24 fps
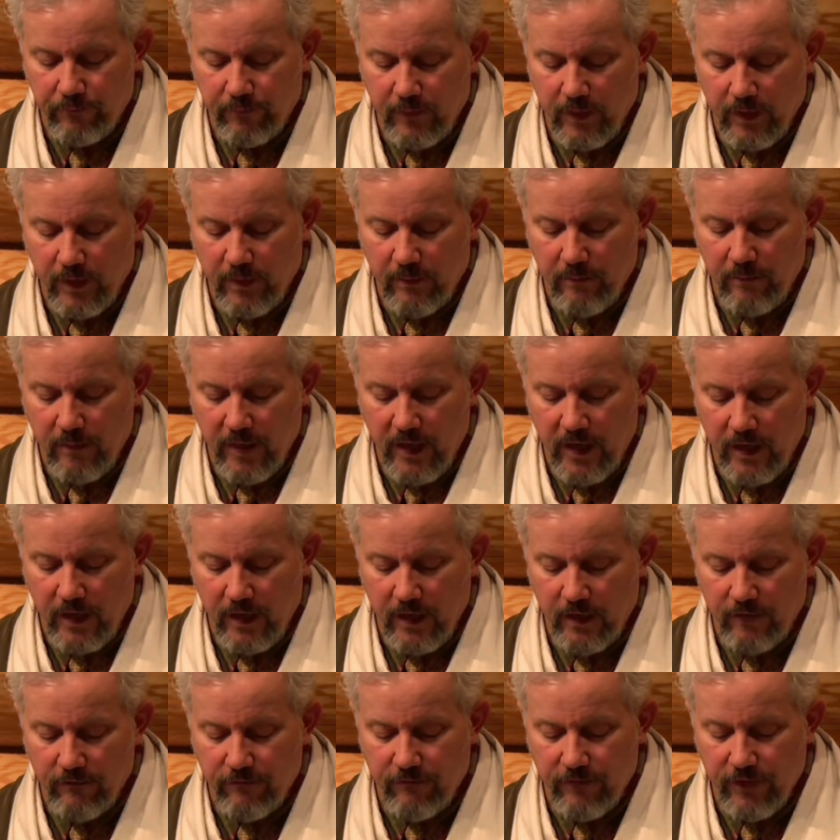It
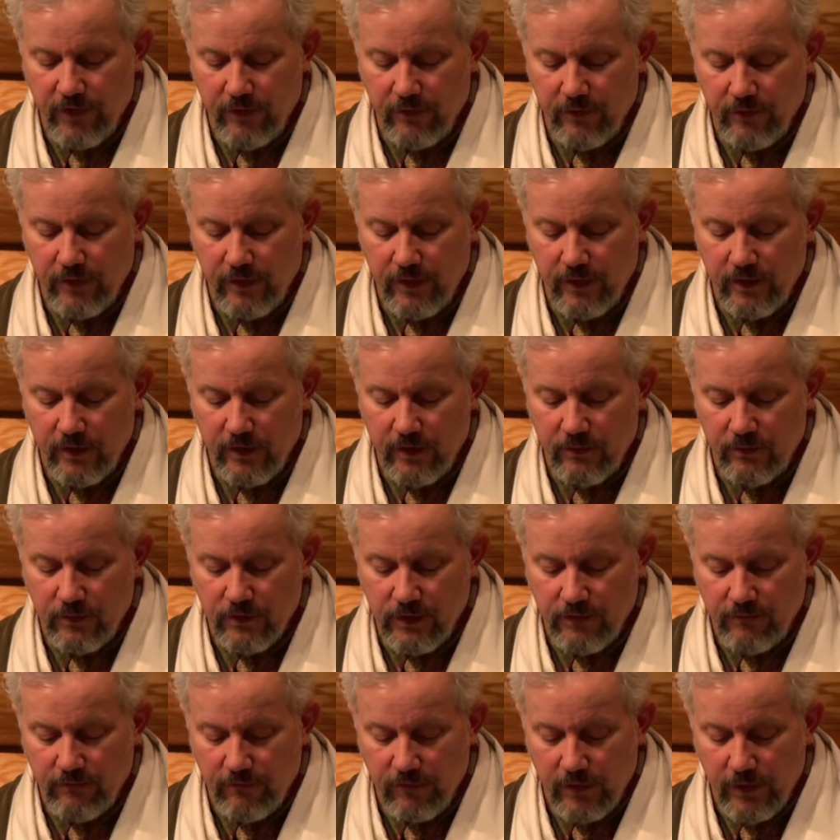meant
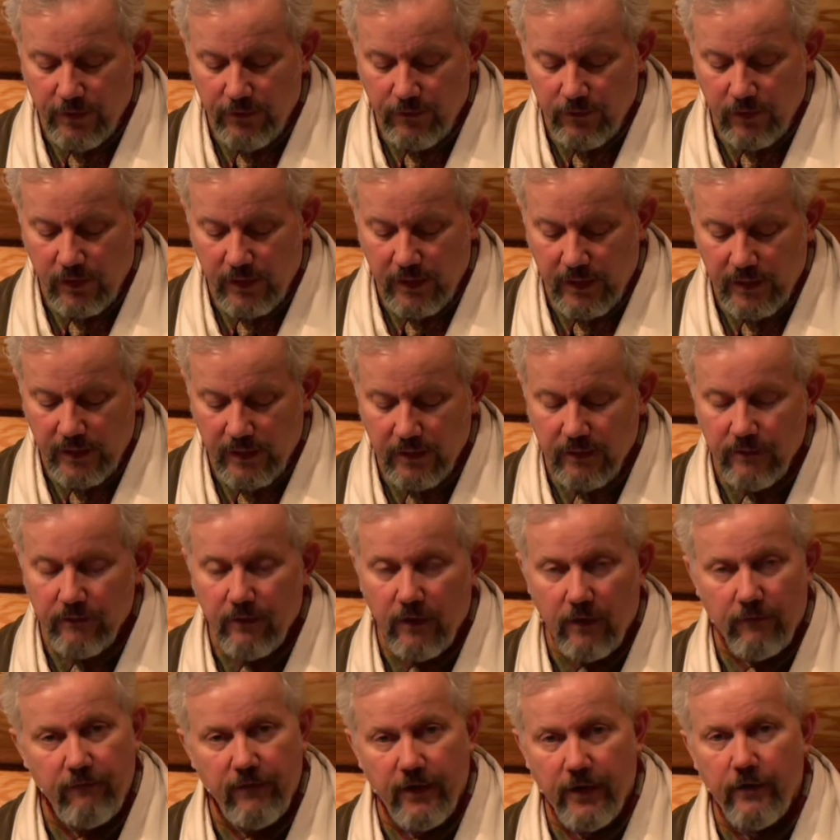literally
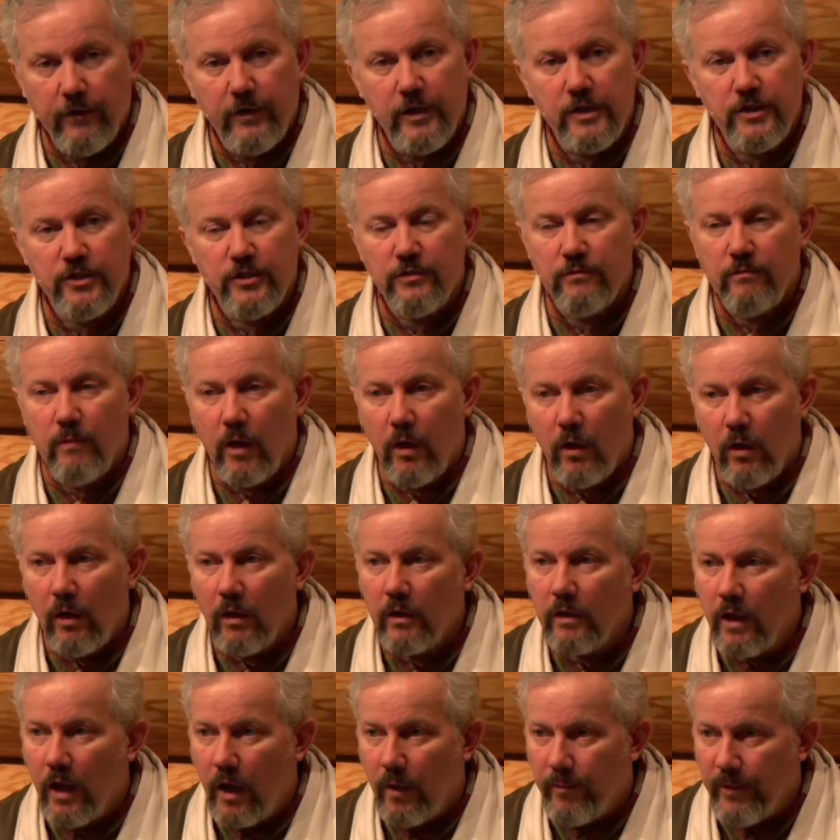a very
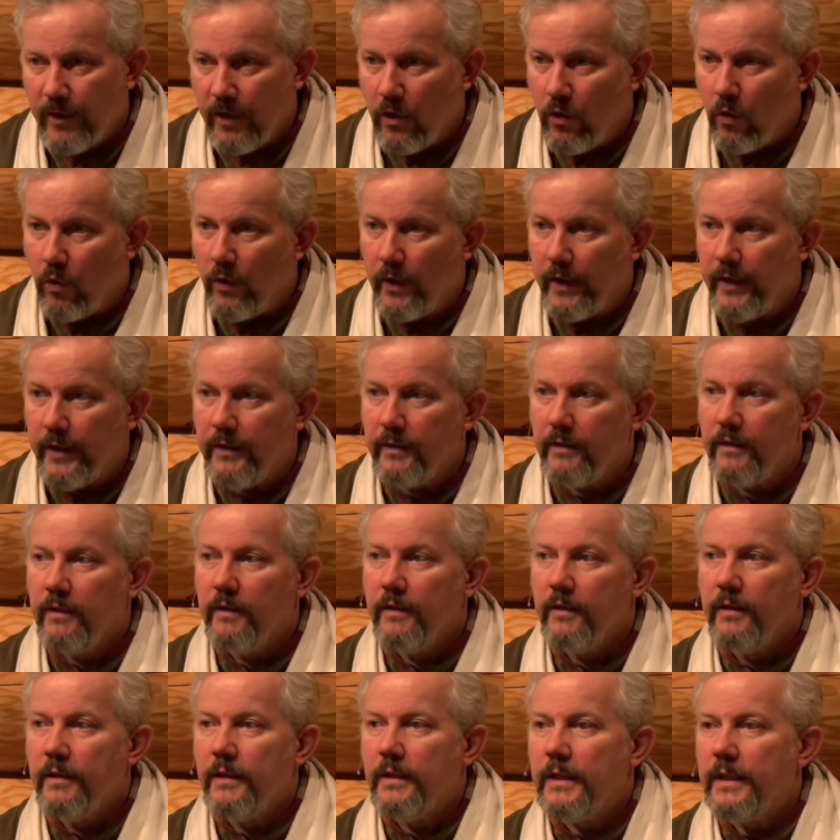small copper coin.
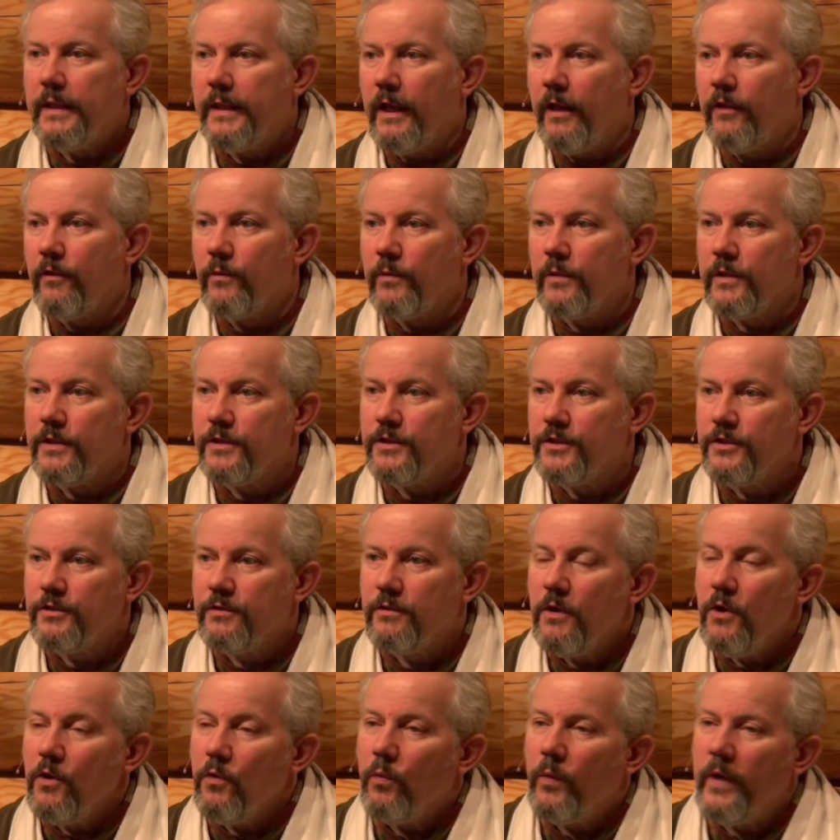In other words,
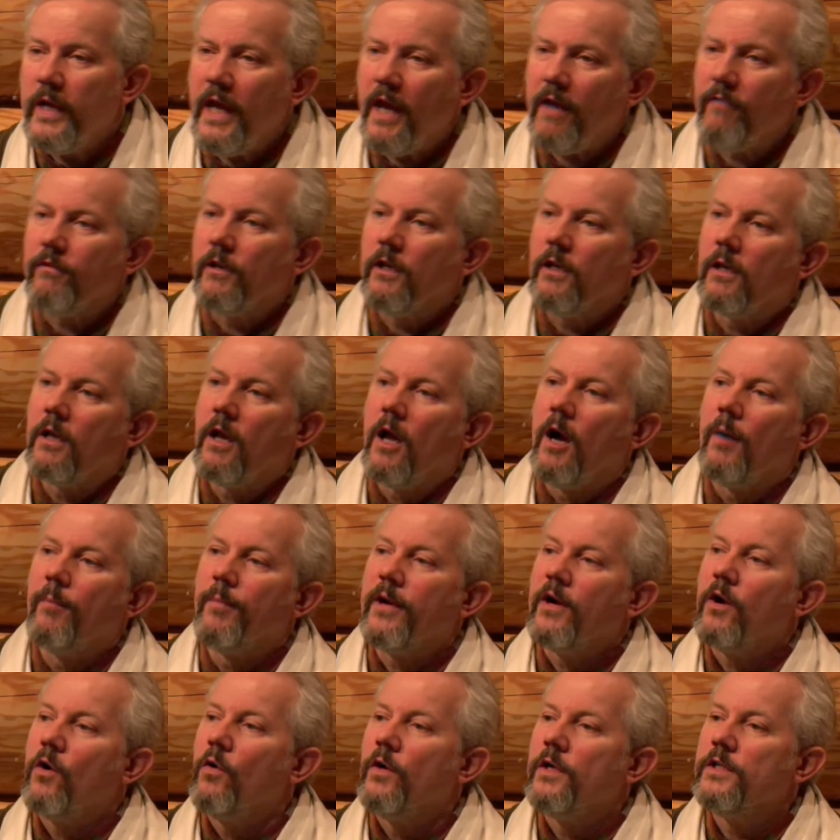we have little
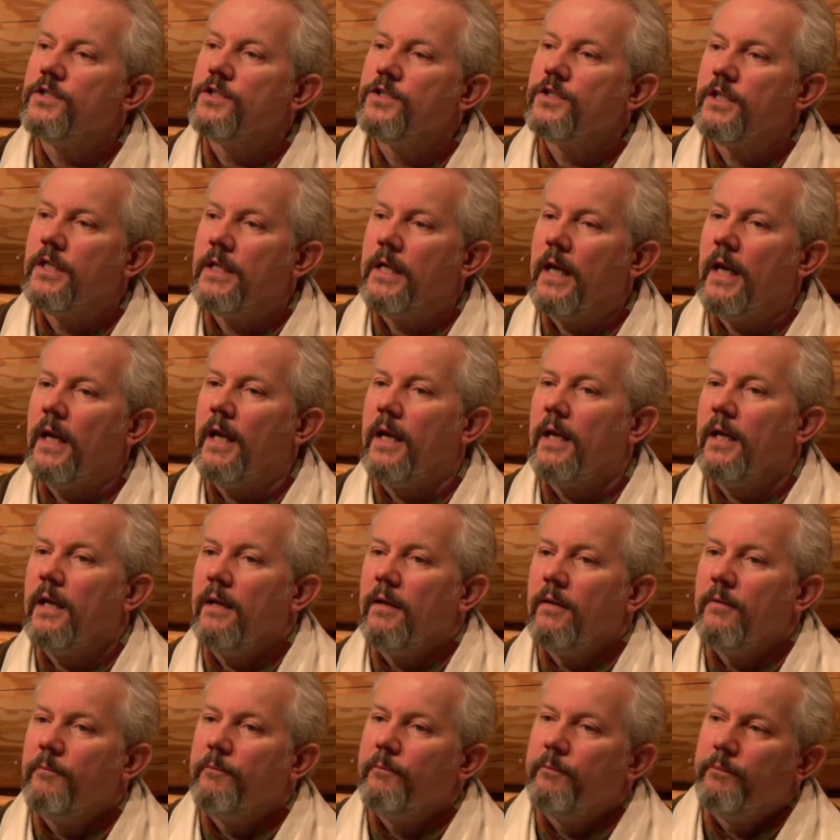copper coins today.